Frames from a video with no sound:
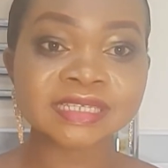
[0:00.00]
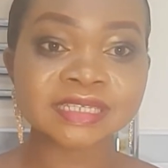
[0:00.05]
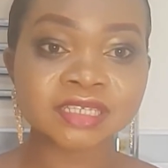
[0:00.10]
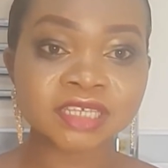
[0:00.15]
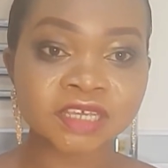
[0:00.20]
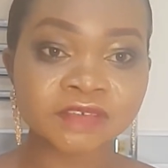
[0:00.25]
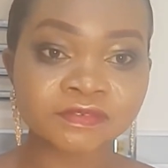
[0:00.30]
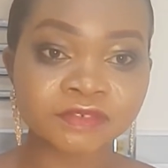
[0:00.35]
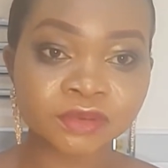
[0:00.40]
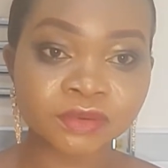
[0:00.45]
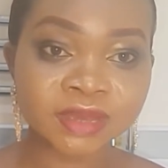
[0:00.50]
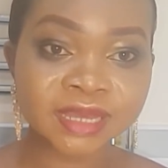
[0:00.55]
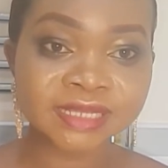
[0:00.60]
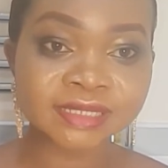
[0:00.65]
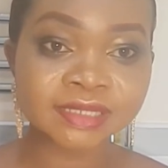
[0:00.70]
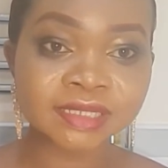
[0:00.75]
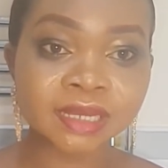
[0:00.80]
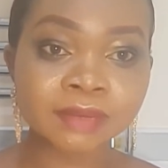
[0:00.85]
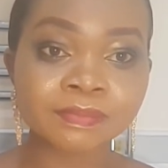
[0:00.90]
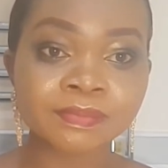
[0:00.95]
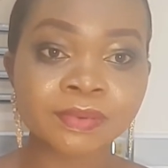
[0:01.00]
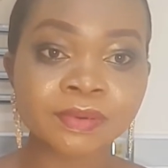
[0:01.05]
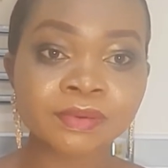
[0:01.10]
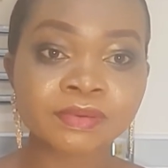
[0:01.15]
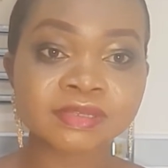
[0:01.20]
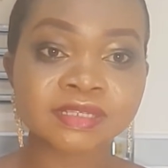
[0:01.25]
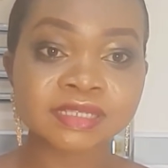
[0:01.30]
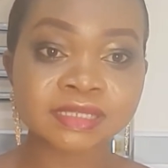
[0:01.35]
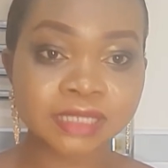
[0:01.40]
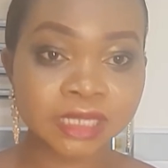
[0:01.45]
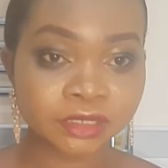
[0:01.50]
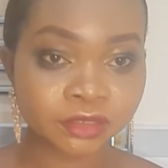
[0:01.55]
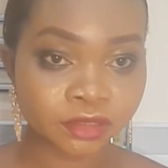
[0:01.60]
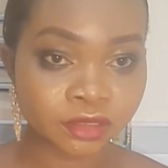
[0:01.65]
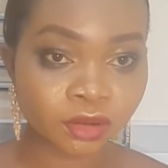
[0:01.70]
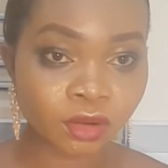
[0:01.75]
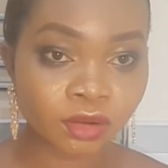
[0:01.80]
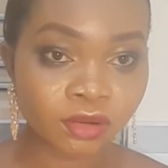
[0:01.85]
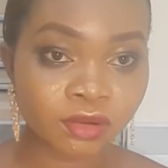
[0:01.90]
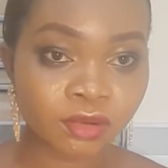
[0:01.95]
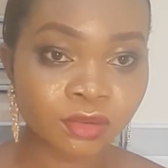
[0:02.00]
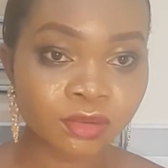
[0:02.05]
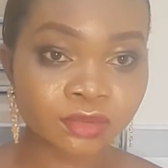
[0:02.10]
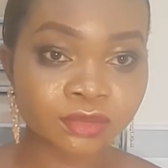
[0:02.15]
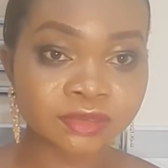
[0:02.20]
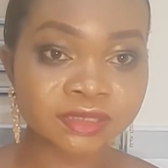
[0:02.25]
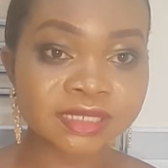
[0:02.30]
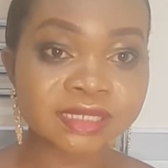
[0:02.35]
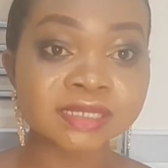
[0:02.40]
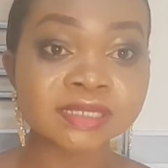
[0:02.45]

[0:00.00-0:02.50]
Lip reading: give your examples, then you conclude.